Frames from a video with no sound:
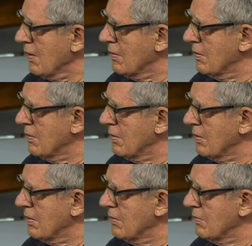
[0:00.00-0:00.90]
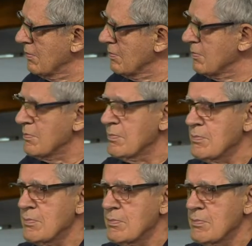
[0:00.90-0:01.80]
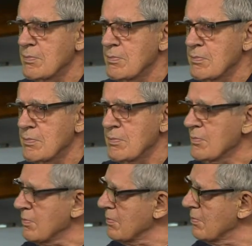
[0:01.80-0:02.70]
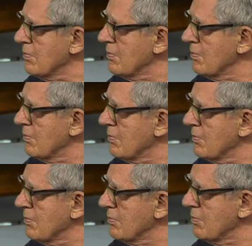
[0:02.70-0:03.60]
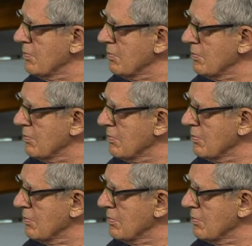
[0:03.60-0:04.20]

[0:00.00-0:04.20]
No words are spoken by the person on screen.